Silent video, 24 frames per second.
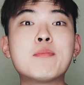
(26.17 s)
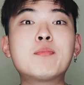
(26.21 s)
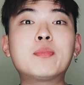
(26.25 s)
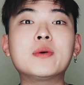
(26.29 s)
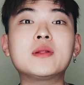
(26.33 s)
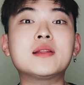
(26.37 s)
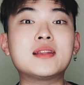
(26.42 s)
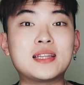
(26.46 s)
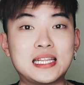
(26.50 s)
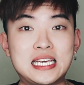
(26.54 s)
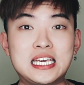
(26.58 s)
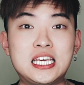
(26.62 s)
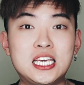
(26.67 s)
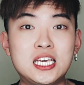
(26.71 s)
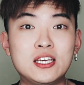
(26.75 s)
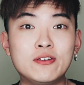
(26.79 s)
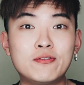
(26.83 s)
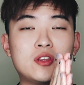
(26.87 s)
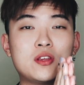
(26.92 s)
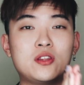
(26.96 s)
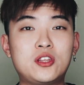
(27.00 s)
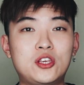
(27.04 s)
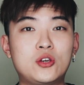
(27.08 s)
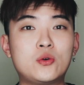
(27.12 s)
believe
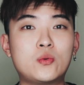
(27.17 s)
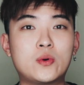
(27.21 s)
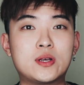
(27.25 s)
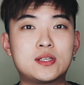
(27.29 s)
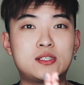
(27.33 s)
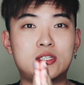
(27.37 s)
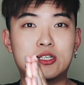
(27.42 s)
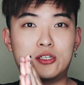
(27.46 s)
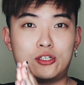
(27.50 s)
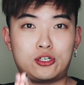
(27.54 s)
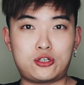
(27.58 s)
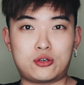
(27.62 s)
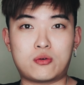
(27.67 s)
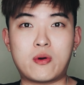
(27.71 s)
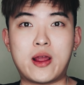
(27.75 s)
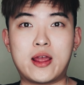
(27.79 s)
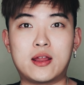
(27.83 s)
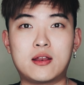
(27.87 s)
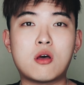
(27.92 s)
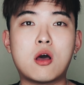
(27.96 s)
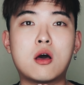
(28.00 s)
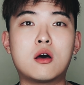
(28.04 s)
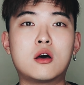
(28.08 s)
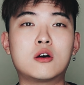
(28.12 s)
the newest
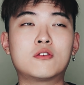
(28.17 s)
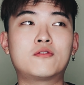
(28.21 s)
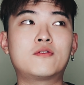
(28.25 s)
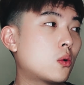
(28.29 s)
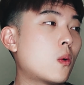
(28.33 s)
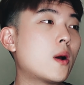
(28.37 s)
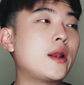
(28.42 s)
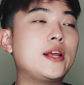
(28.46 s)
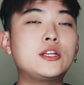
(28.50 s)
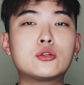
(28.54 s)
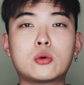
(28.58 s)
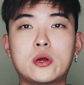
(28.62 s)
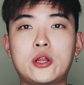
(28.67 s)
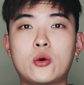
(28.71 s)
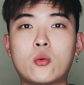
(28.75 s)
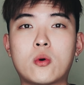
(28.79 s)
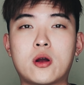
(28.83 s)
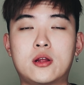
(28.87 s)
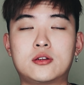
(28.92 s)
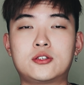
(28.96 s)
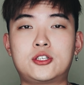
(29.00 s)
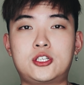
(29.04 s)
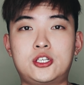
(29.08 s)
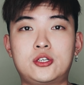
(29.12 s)
trend of
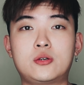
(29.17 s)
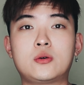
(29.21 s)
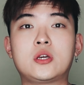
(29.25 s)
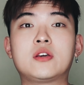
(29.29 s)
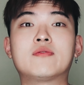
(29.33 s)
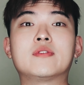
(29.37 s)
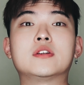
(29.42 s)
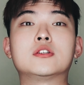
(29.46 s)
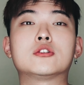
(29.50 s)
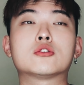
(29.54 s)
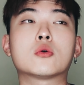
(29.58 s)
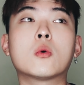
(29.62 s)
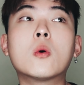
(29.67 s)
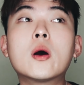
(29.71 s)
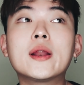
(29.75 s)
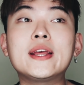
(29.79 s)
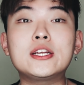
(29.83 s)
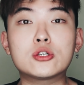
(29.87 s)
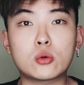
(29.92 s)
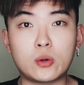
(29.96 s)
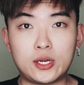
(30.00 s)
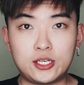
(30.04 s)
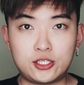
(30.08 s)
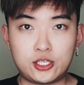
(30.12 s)
2021 to even
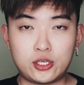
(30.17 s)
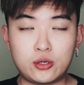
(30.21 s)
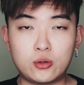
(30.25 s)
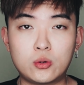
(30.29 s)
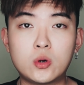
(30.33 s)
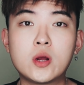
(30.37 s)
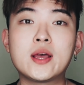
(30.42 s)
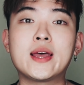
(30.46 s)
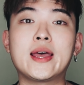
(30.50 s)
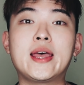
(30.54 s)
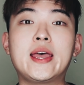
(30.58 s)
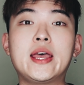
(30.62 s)
2022